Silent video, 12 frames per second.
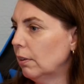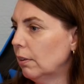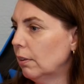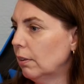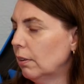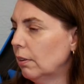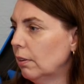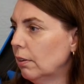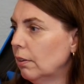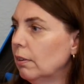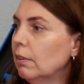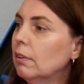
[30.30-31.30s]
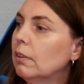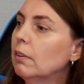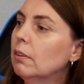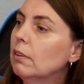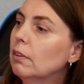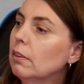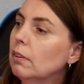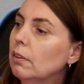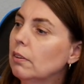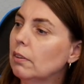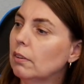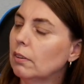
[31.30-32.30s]

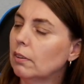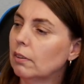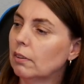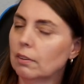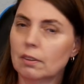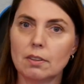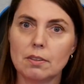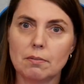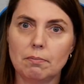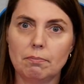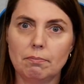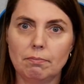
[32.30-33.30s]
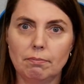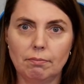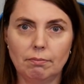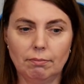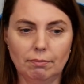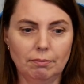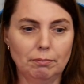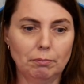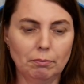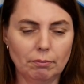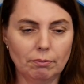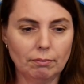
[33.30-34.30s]

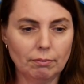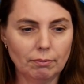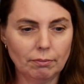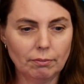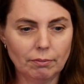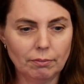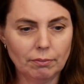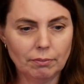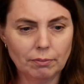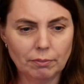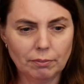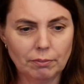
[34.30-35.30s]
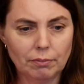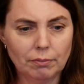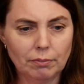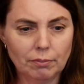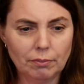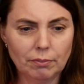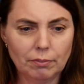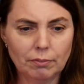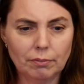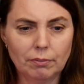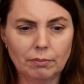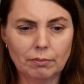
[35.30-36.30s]

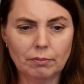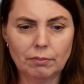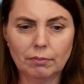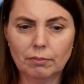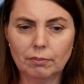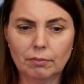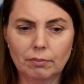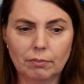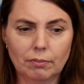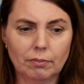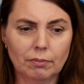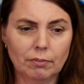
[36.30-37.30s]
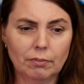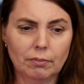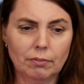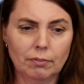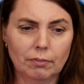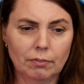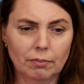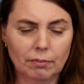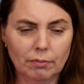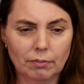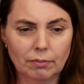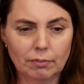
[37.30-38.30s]
[no speech]